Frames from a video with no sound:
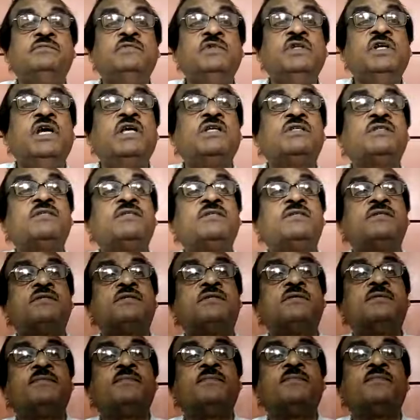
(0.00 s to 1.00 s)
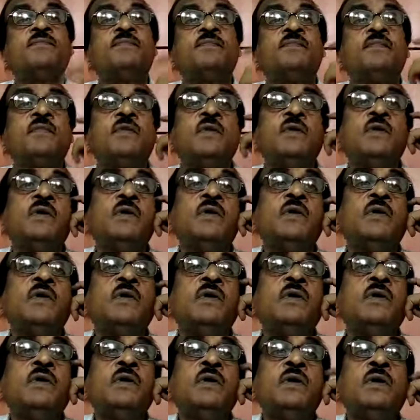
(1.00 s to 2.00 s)
Yes,
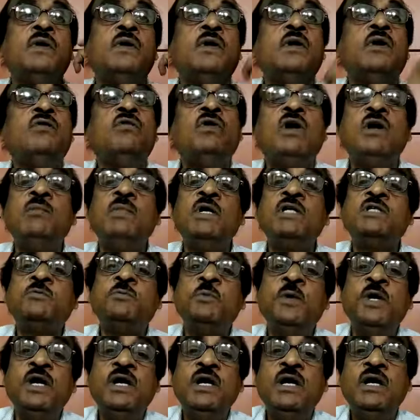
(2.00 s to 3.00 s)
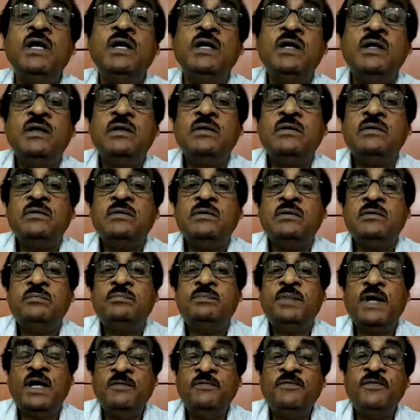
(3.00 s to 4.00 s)
one must be
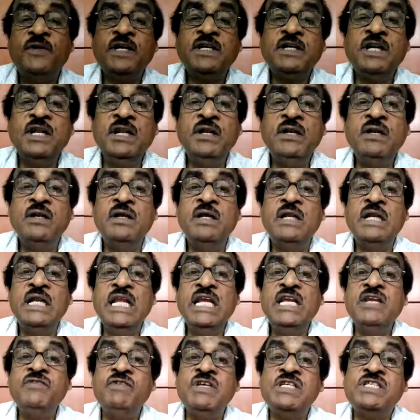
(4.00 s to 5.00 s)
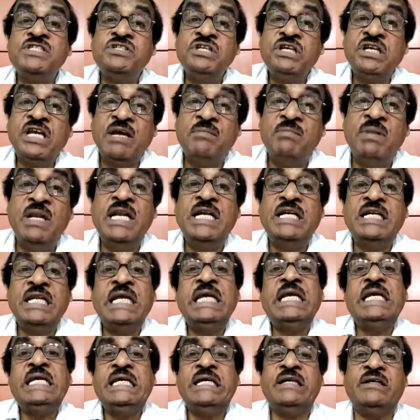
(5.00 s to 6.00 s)
perfect in linguistic
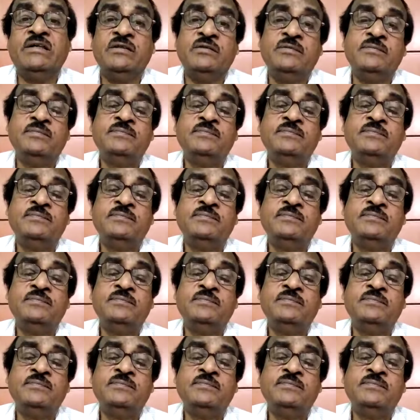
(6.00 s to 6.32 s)
ability here.